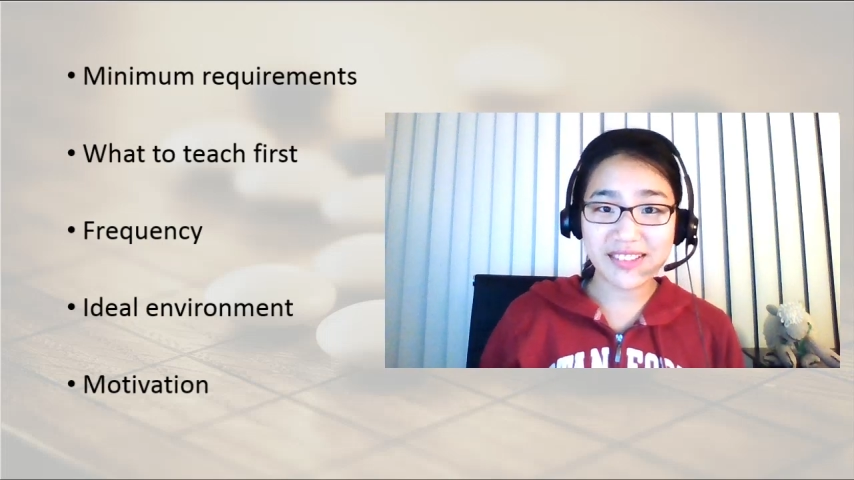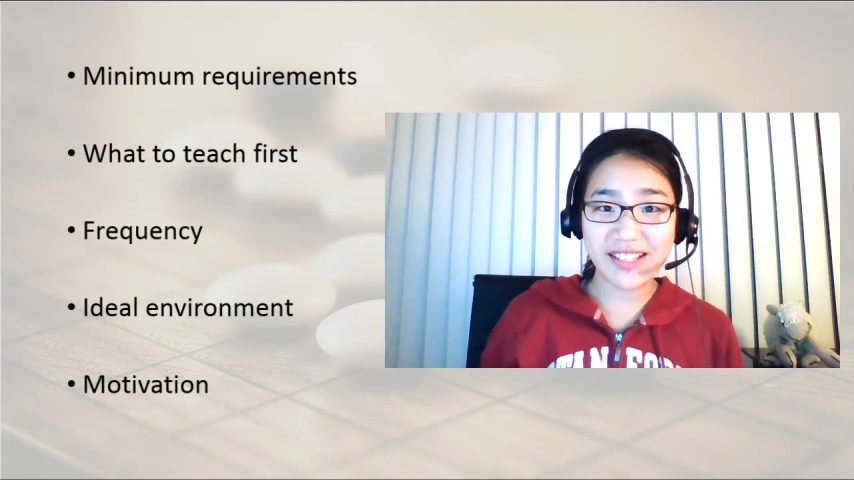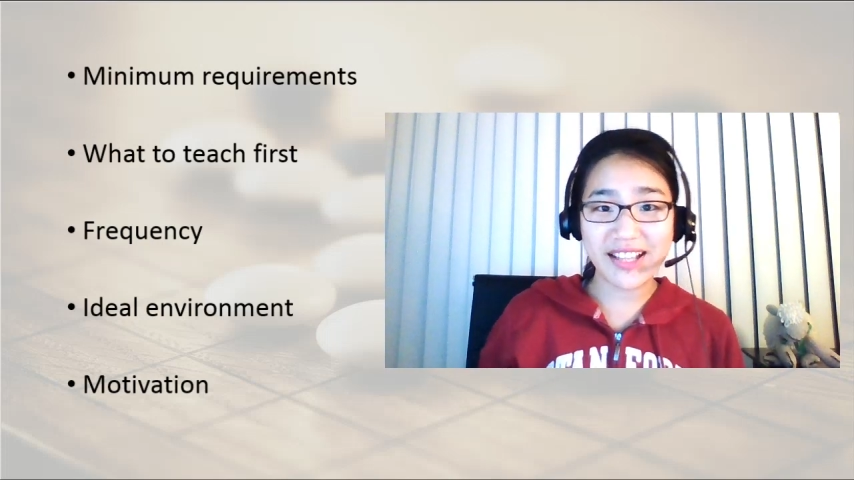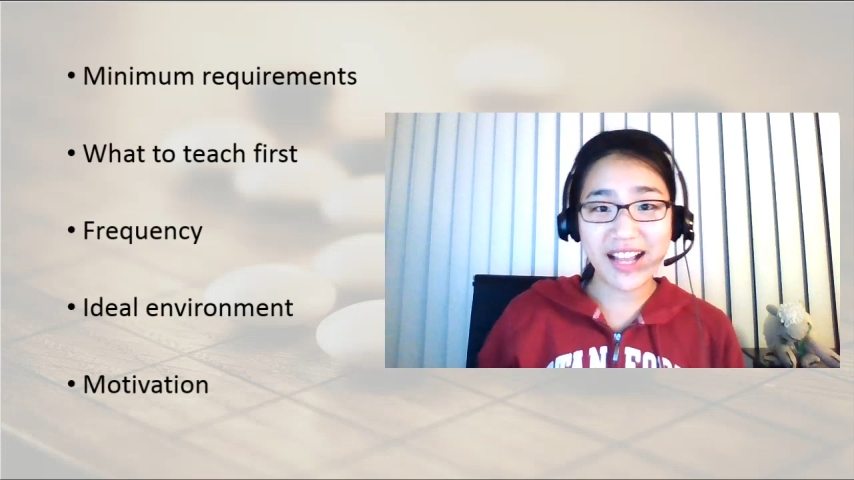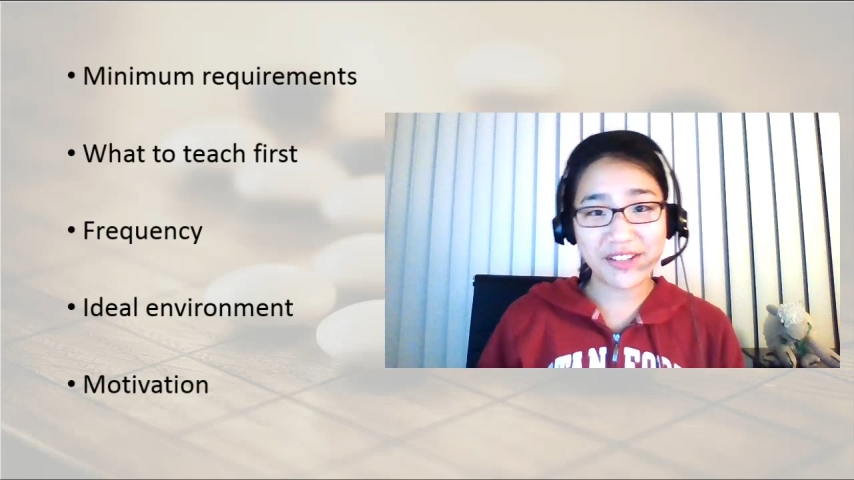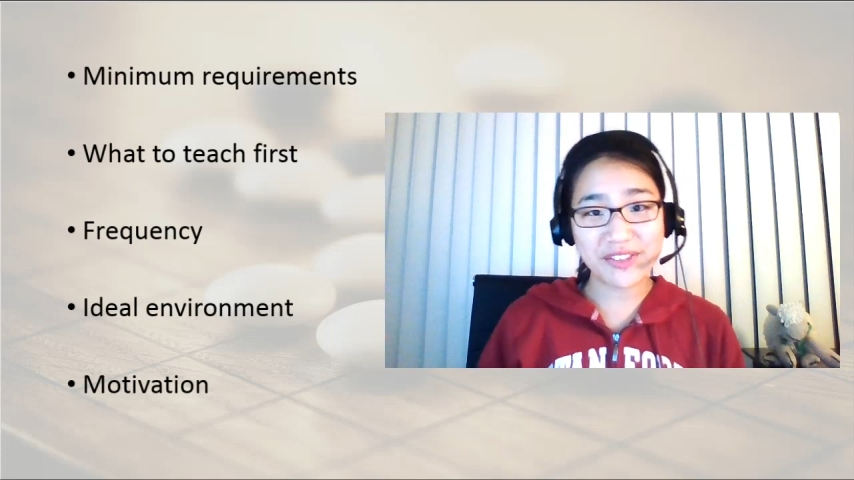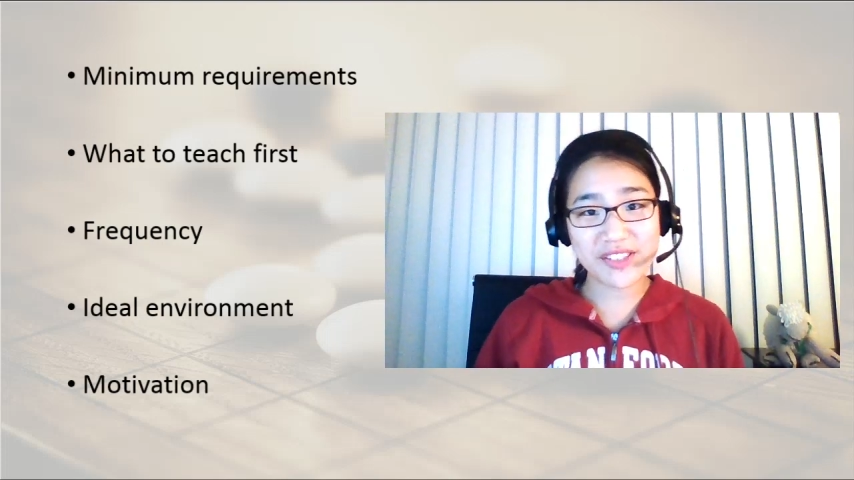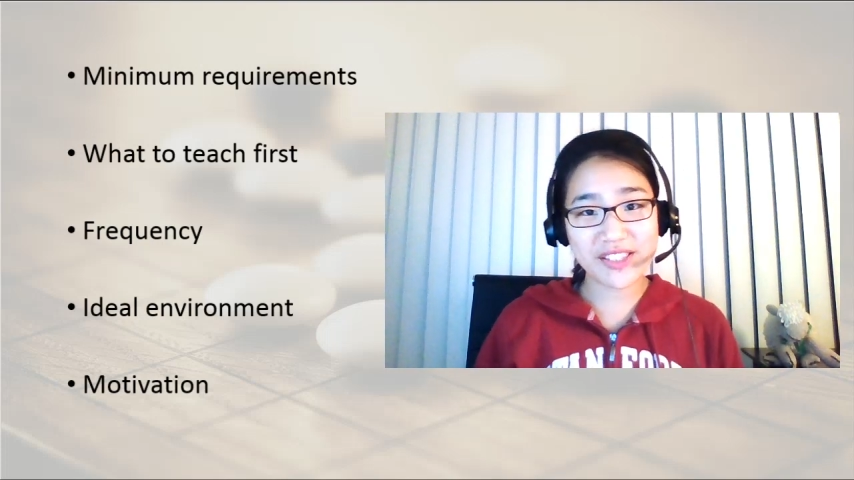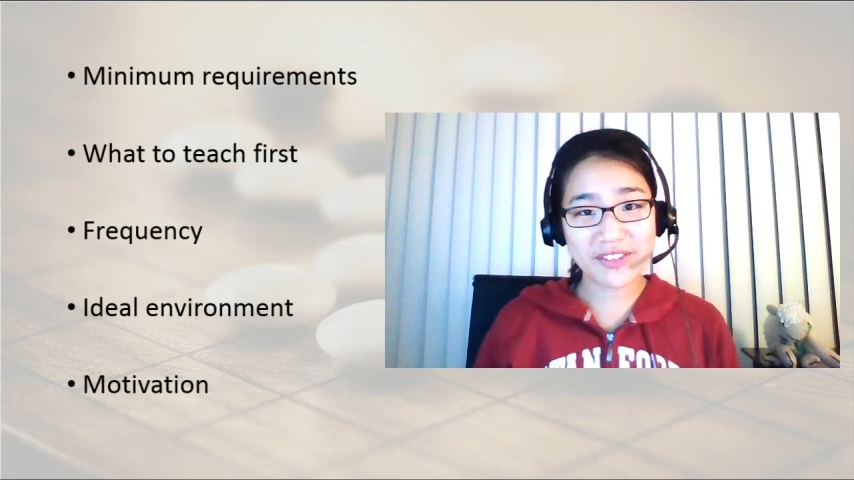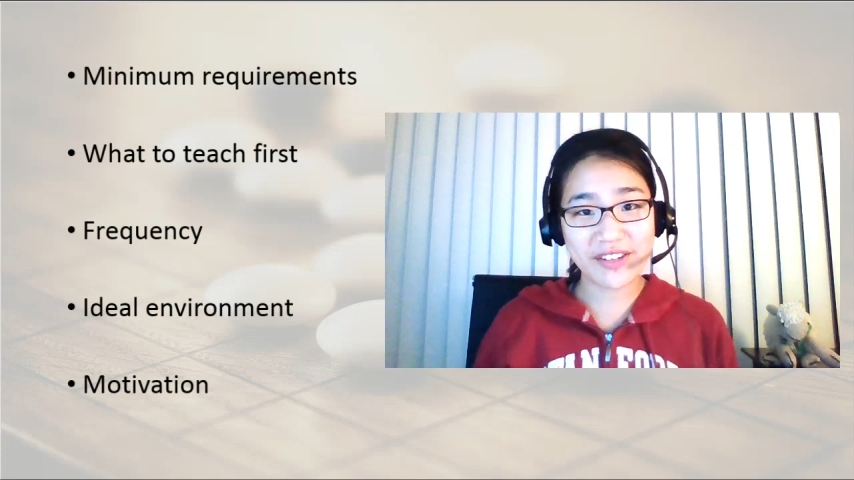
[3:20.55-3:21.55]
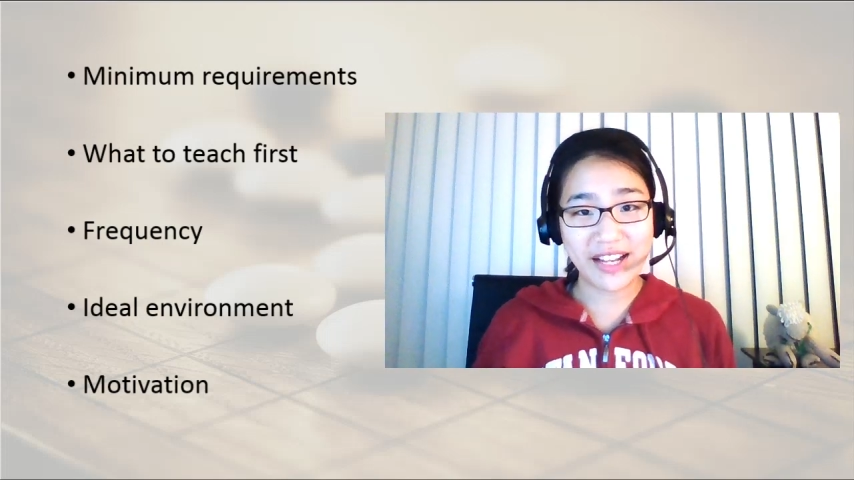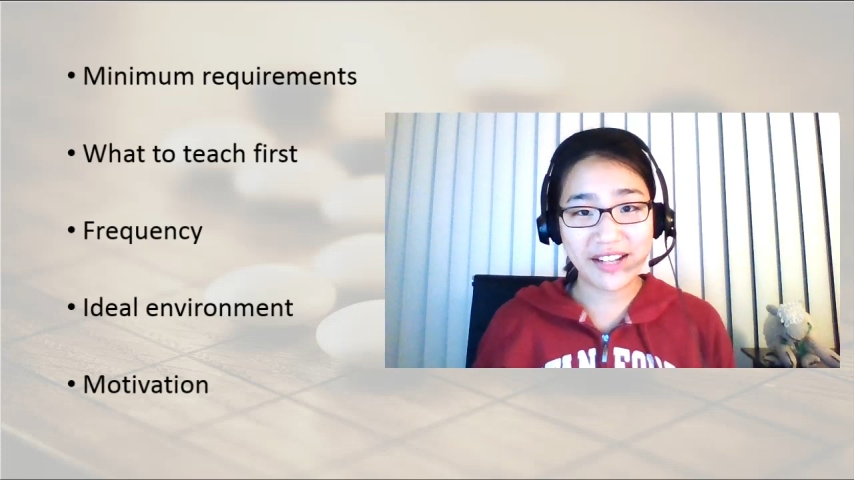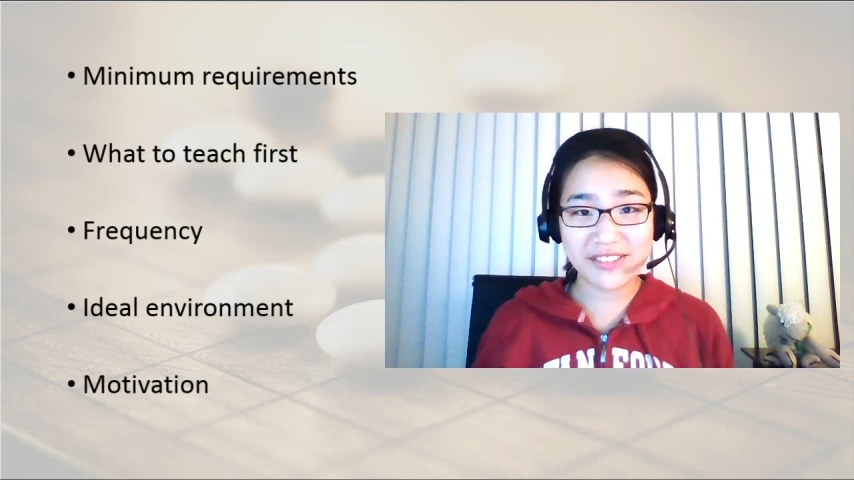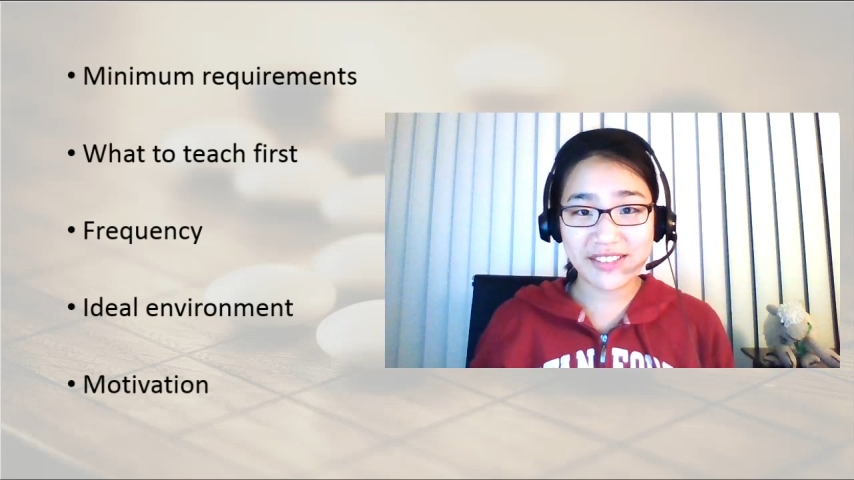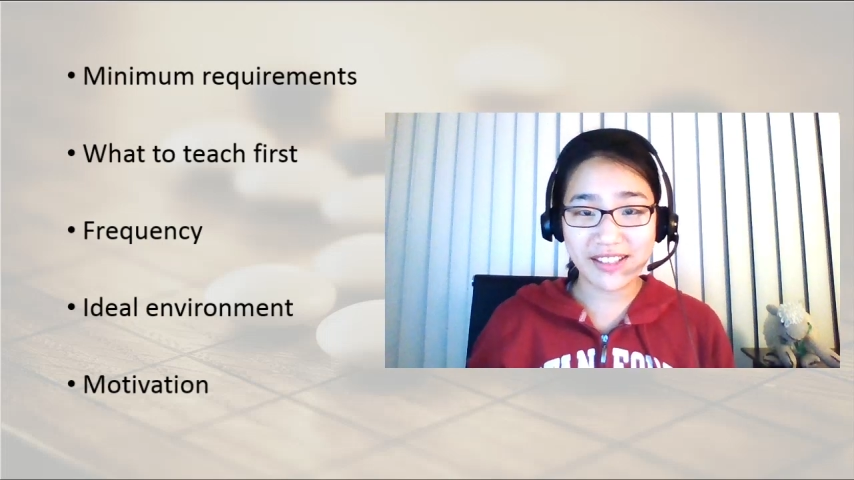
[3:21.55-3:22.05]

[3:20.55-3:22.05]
like how to surround